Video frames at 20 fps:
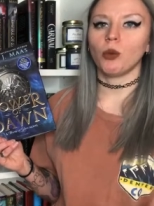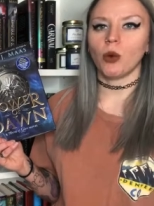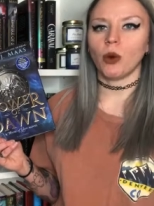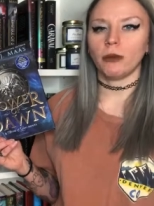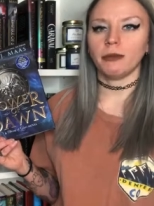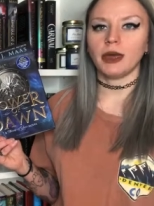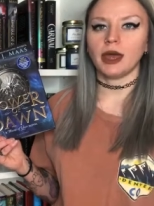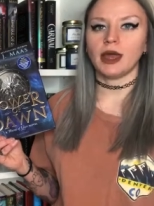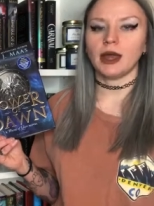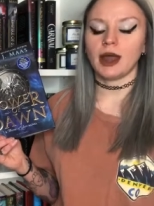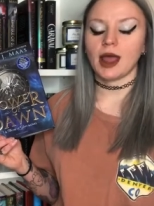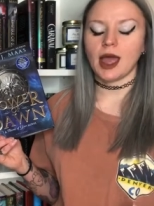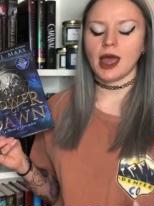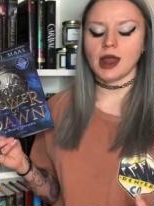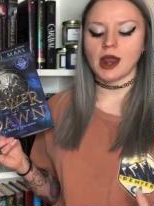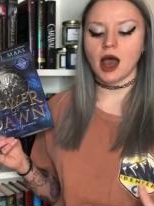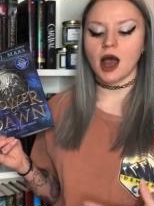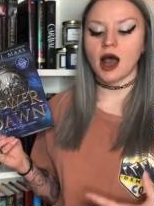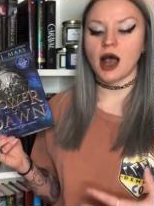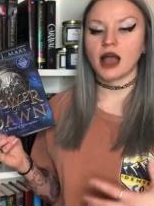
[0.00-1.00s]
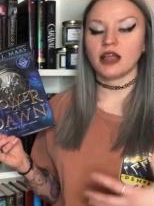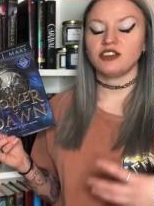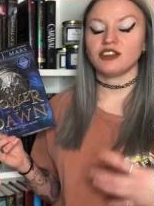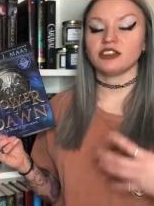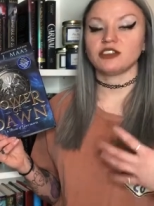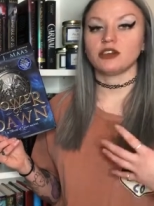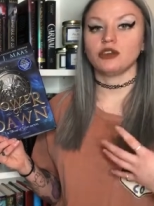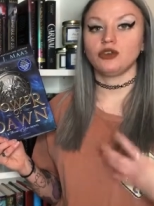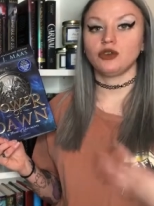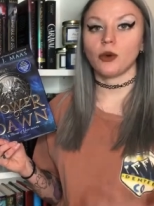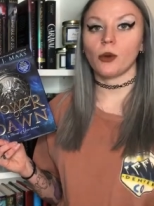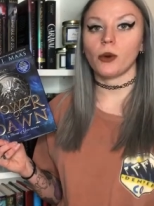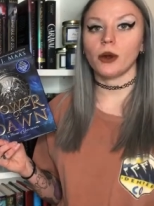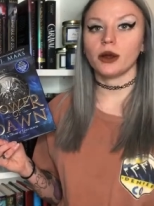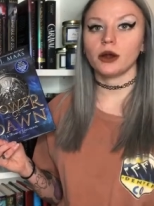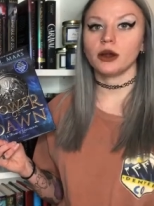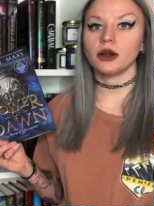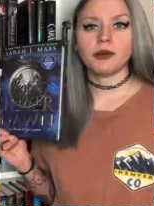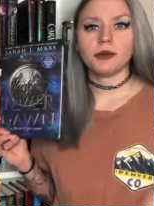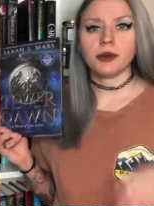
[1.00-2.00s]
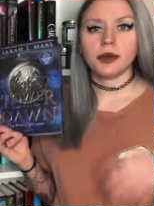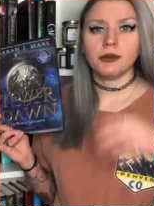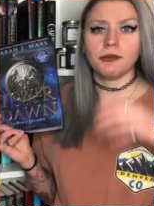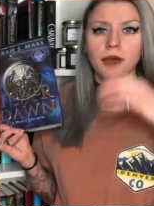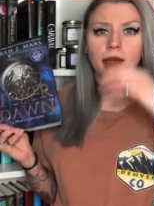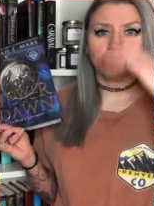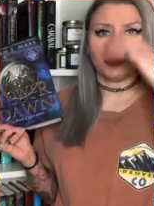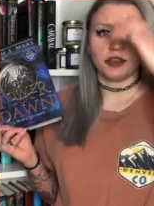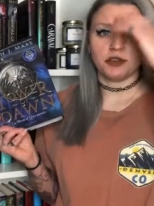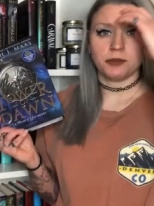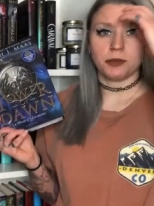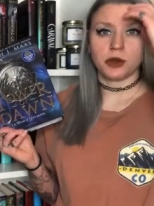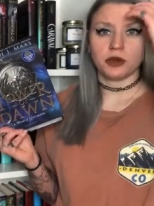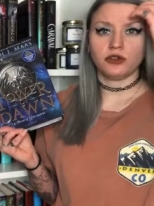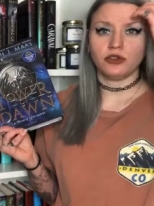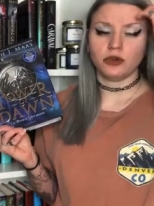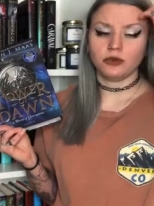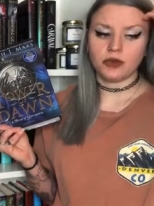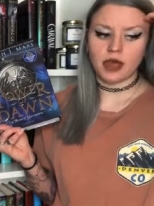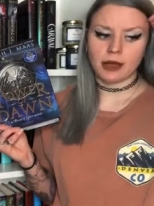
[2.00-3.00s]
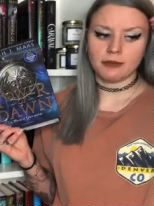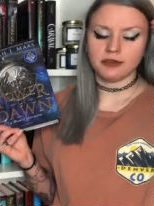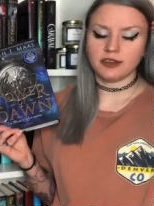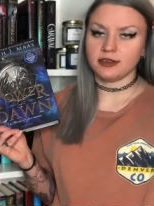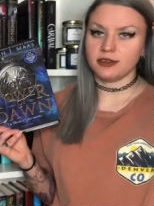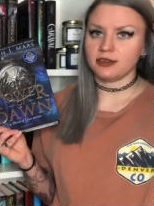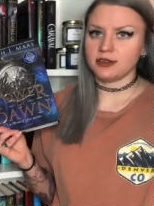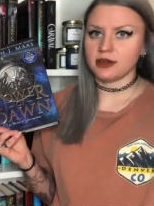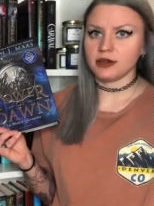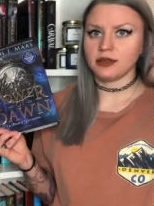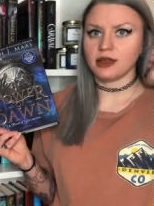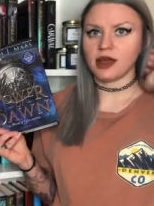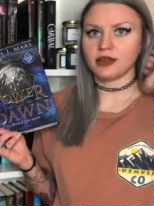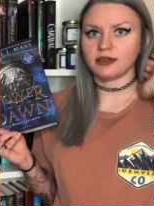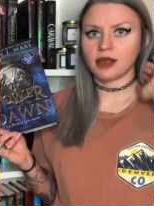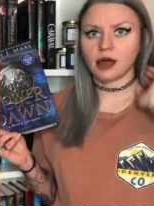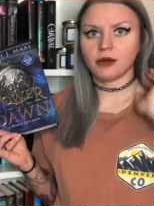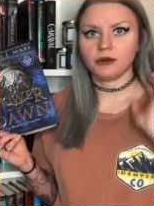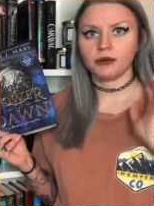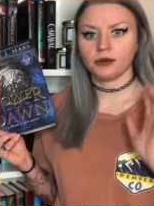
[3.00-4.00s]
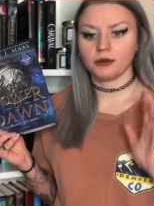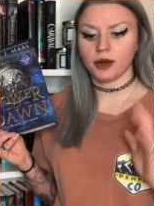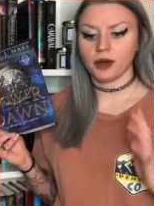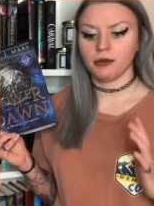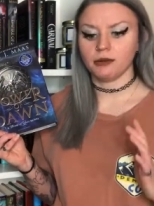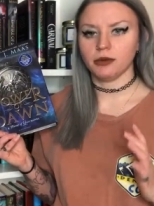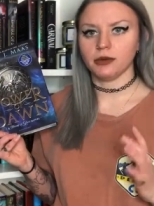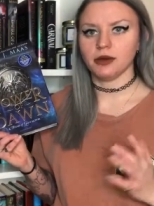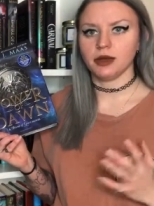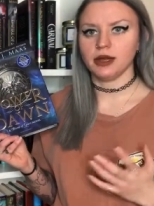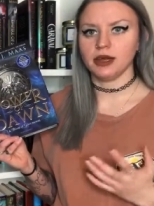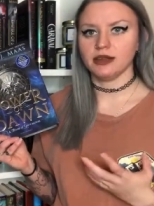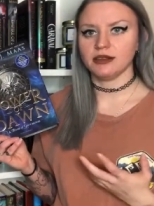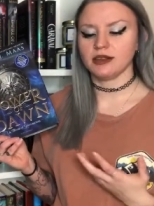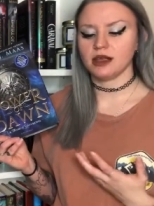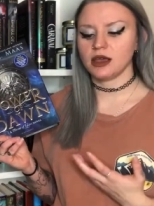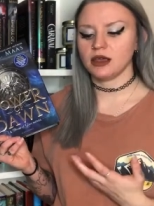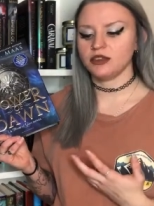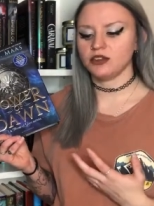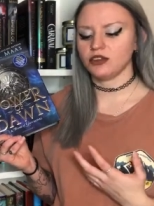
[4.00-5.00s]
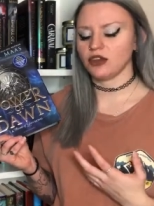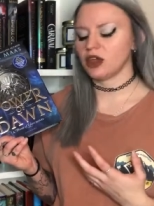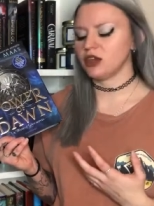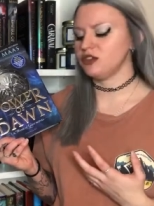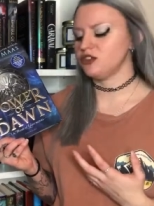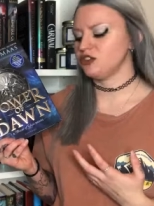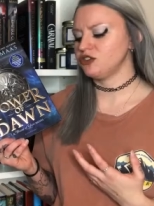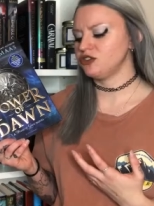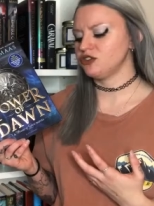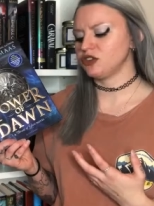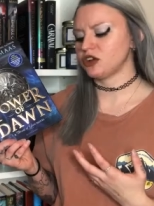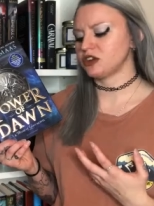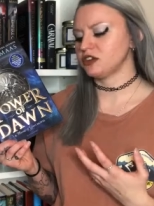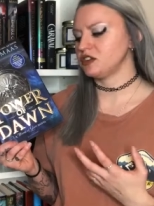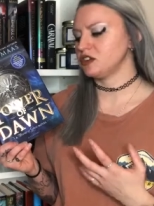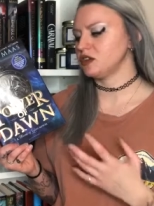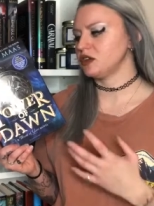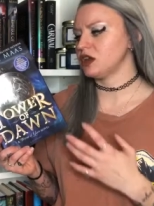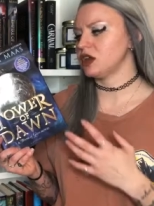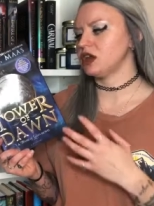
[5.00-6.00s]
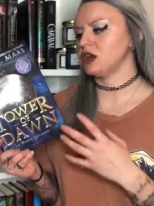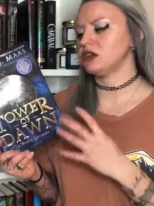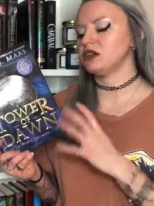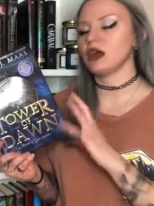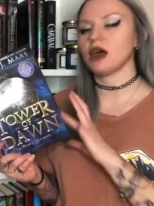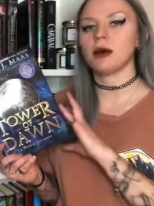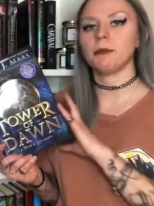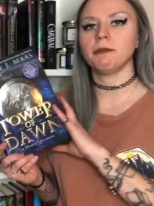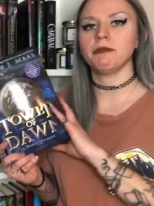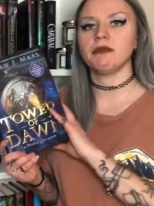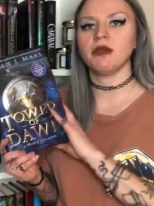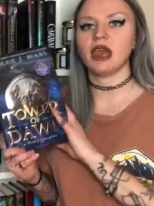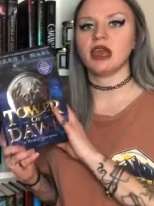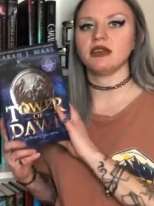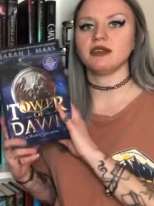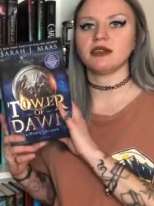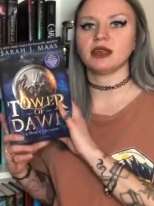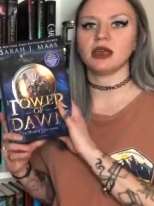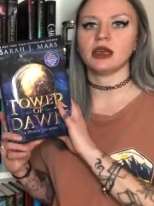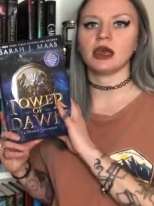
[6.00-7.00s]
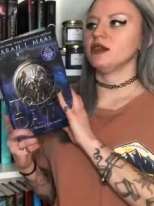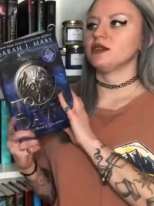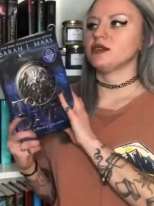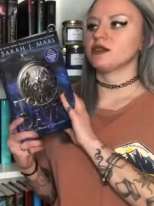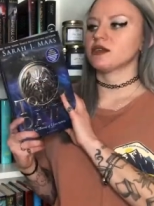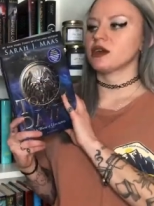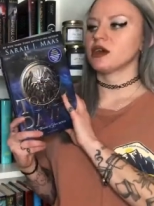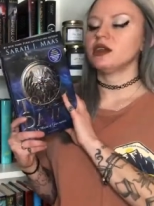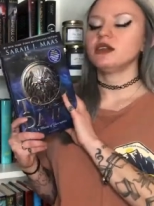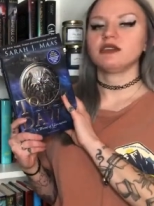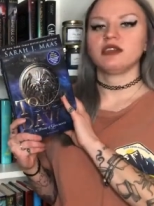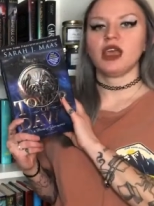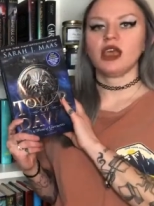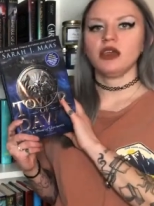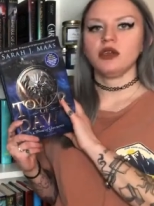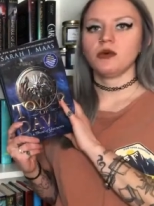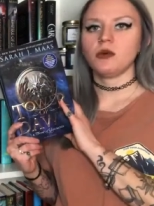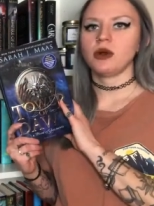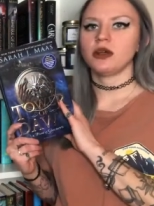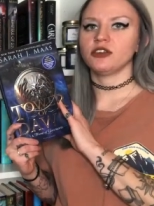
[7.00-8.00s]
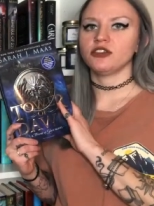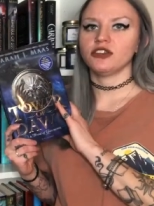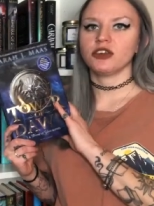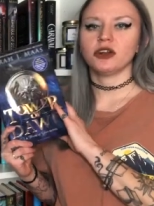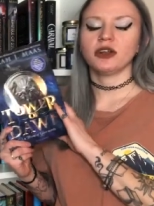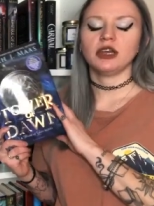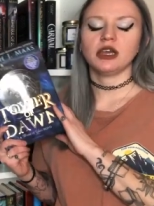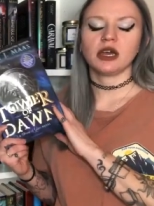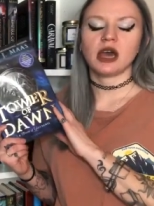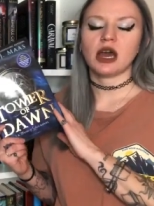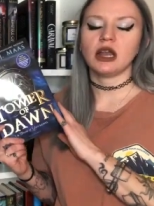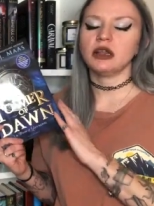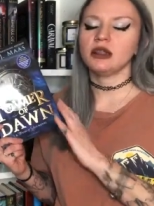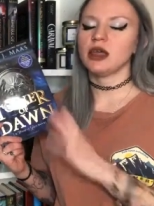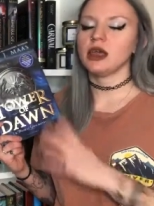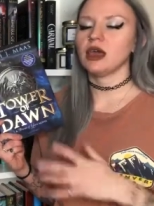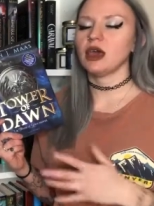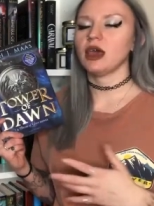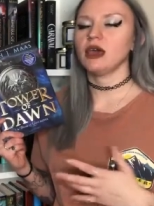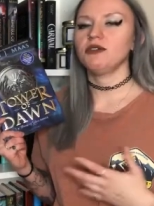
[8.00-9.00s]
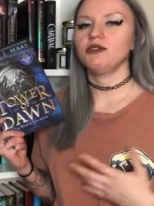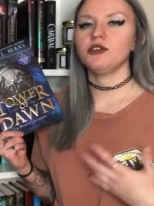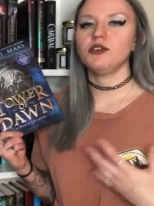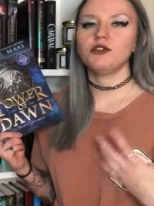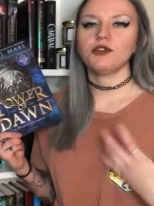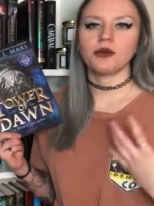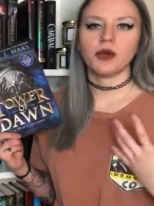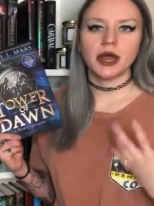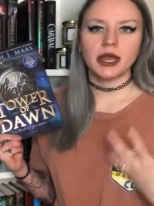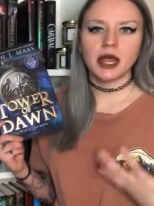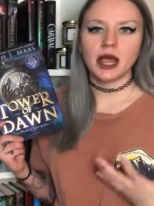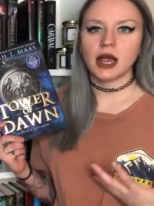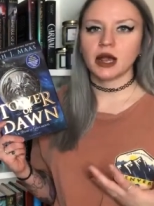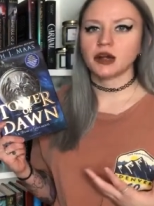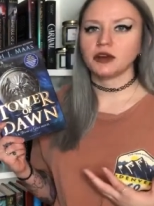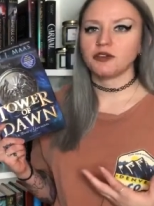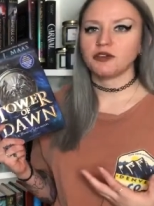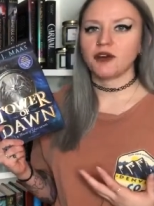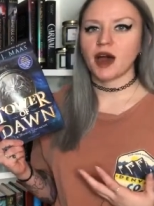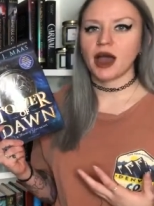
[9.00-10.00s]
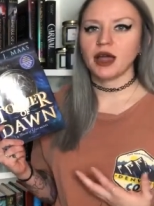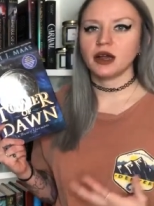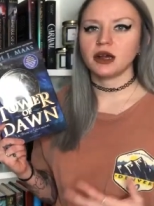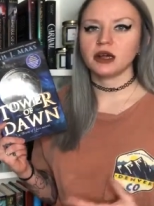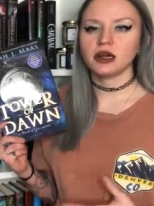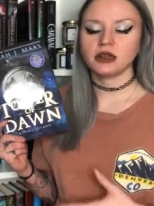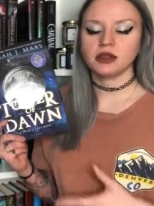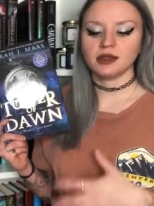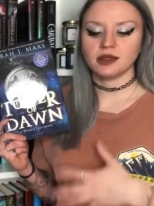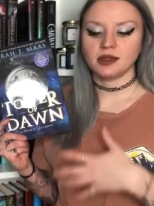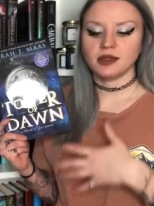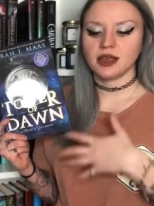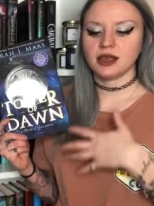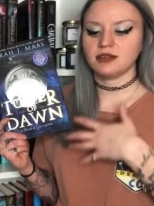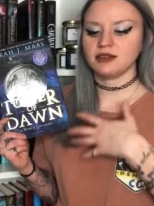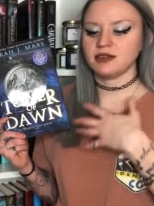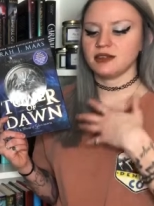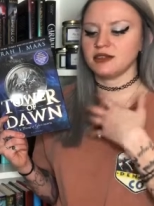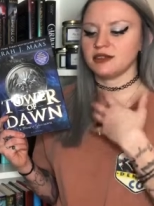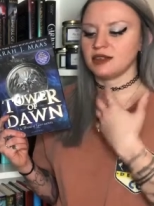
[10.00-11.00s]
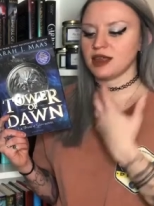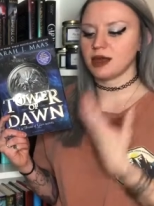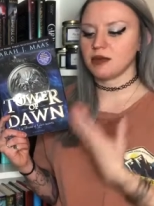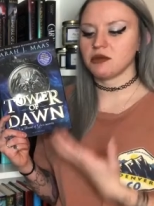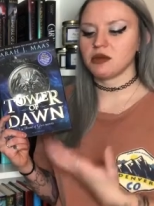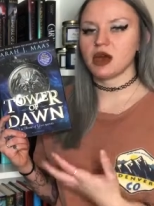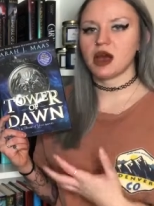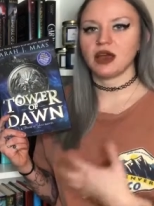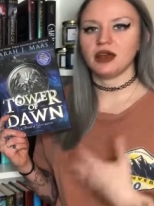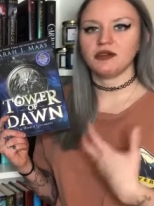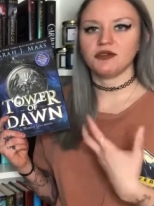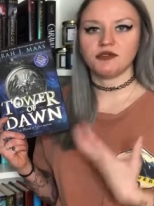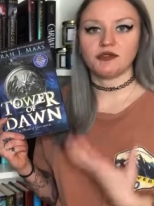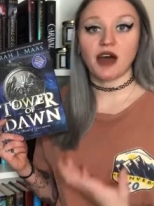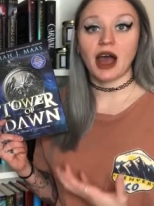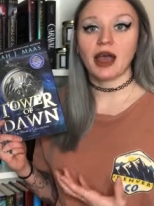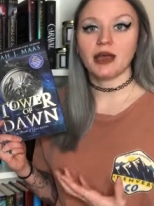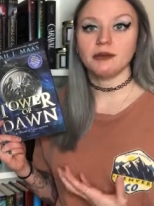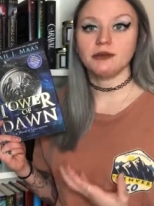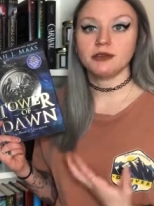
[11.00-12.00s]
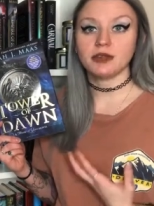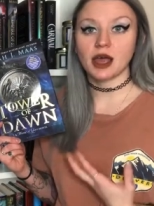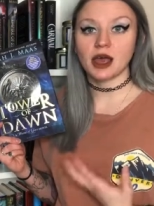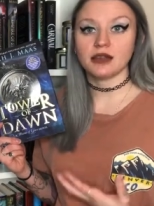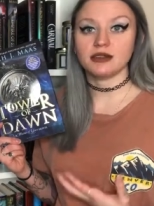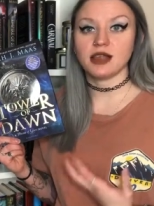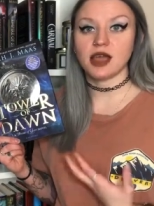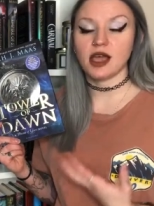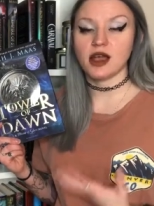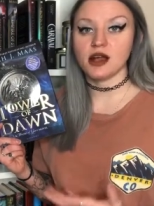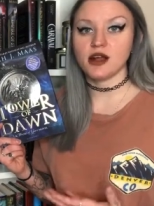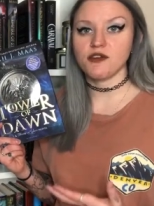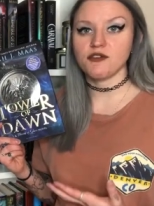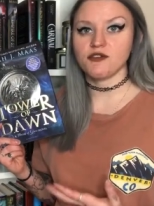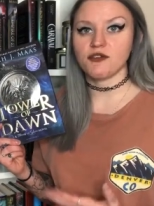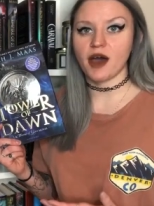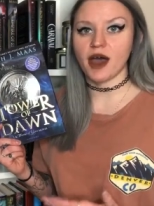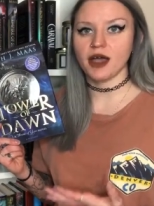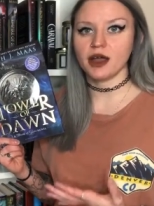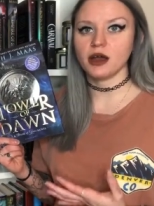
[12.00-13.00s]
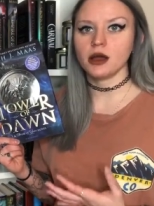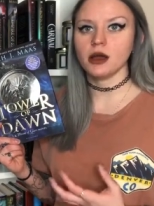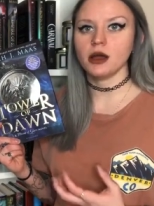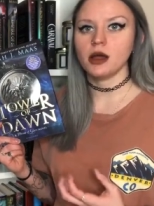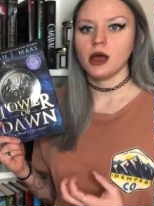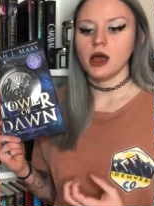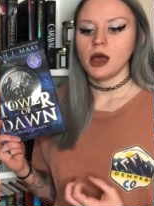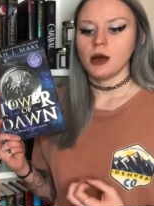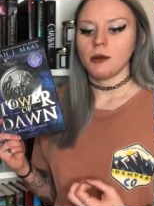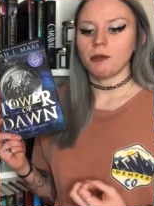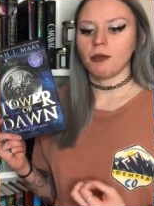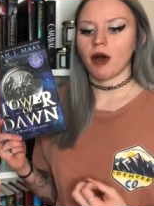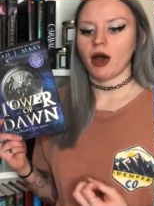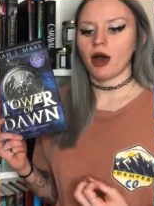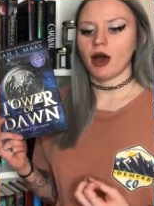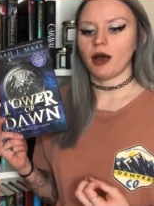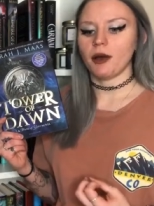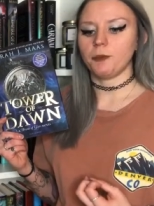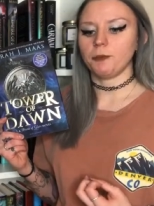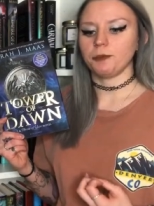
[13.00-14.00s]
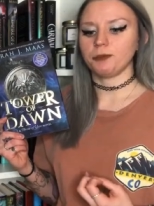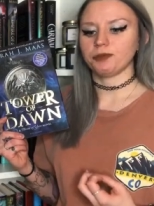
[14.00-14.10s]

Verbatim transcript: woman and I just adore her. I already read this book two times this year. That's how incredible it is. It's it's just it's amazing. It's gonna take you on a journey, kind of like if you've read Heir of Fire, it's the same kind of vibes as Heir of Fire, but